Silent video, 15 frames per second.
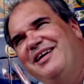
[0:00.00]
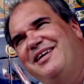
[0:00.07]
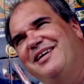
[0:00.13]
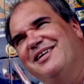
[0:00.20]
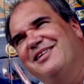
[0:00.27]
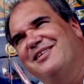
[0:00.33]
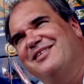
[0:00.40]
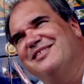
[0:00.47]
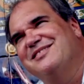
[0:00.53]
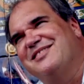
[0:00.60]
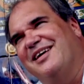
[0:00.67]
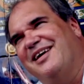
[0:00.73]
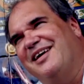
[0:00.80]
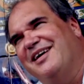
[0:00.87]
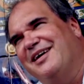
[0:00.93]
painkiller
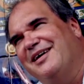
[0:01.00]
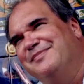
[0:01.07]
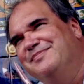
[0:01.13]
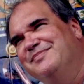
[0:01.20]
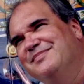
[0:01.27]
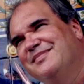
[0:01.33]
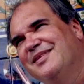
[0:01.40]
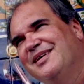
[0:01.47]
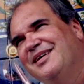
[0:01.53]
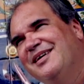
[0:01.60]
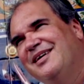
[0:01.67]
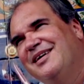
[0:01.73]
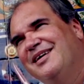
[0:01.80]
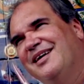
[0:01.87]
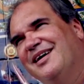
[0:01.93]
is a, uh,
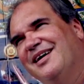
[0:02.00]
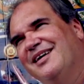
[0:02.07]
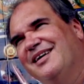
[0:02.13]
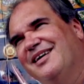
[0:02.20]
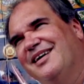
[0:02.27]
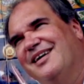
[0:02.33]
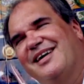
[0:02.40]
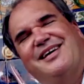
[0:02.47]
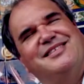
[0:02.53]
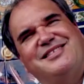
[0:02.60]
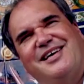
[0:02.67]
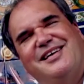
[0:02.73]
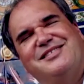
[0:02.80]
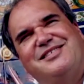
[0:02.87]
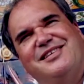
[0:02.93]
like I
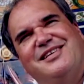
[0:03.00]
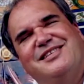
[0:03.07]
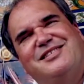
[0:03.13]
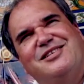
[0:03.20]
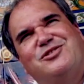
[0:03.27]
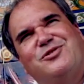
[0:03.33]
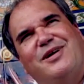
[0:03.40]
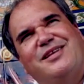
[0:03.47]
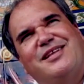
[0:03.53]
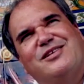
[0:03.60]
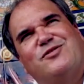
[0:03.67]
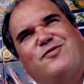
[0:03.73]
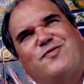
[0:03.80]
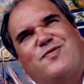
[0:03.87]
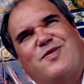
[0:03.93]
said, it's a, it's a drink
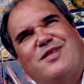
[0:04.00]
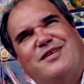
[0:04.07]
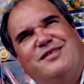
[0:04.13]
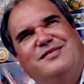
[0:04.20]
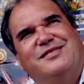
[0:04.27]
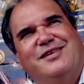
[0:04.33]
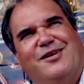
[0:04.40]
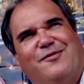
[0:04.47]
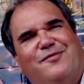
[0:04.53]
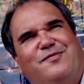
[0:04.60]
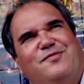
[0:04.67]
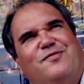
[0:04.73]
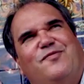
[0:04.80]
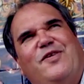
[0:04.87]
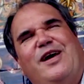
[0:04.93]
that's you know,
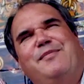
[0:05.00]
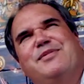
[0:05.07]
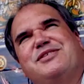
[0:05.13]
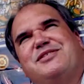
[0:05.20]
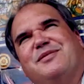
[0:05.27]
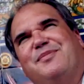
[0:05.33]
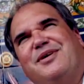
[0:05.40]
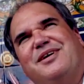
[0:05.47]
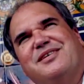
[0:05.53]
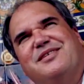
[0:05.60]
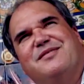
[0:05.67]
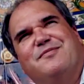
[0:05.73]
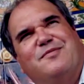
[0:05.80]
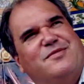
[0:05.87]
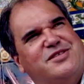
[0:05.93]
famous among
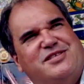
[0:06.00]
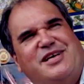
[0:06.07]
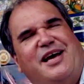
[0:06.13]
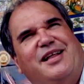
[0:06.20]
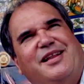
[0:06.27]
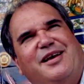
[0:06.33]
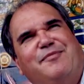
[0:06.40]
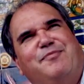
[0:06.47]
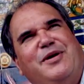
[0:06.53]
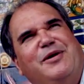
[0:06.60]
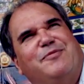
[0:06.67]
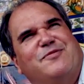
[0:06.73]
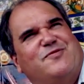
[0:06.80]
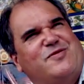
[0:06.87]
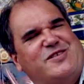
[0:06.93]
sailing
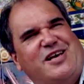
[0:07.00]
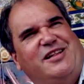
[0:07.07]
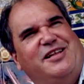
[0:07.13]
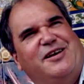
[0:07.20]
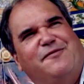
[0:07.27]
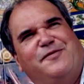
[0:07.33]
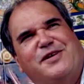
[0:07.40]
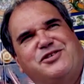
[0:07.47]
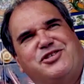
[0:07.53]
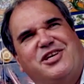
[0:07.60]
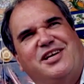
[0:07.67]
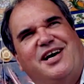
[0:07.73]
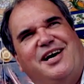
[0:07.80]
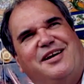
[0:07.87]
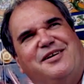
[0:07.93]
people, sailing
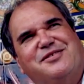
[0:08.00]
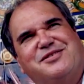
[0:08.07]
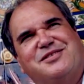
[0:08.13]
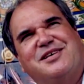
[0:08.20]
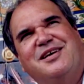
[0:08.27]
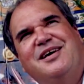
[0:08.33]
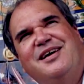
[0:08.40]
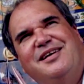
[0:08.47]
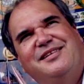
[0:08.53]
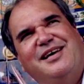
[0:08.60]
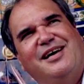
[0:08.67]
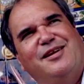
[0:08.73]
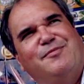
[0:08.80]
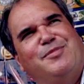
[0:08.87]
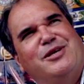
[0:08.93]
aficionados
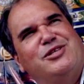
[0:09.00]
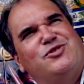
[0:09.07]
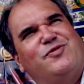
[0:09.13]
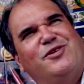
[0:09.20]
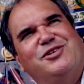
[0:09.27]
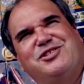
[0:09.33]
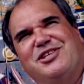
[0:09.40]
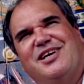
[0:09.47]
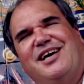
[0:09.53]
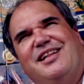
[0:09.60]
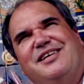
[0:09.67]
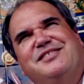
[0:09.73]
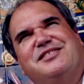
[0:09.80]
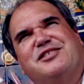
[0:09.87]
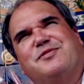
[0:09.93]
down in the British Virgin
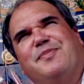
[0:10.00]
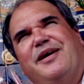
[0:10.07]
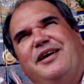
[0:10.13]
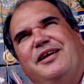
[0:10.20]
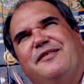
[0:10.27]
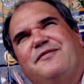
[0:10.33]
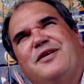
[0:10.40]
Islands. It's made